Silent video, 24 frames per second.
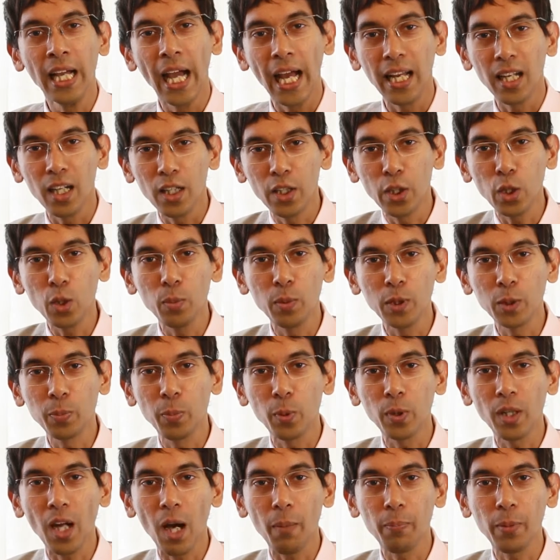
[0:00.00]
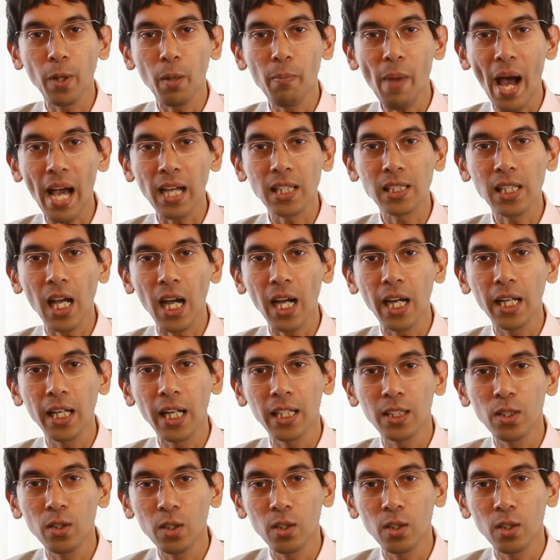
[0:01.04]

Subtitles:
and a tube is put up your backside and,